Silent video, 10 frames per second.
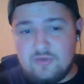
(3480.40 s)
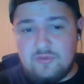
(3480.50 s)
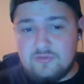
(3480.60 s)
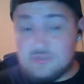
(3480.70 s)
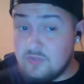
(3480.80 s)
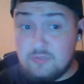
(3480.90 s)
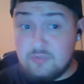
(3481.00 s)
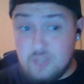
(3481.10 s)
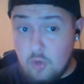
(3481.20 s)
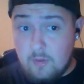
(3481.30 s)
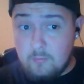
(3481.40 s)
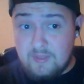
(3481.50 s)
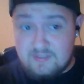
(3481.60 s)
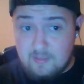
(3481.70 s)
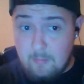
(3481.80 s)
there was no
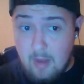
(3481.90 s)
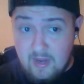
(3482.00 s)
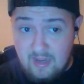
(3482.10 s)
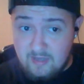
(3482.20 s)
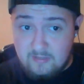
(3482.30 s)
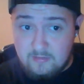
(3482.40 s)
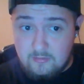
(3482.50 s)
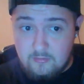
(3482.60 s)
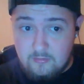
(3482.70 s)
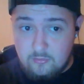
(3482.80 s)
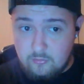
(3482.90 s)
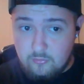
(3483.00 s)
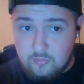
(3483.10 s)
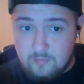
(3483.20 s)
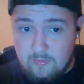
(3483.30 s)
complaints on my end.
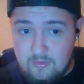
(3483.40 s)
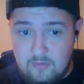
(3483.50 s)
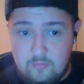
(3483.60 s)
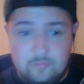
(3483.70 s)
What about you?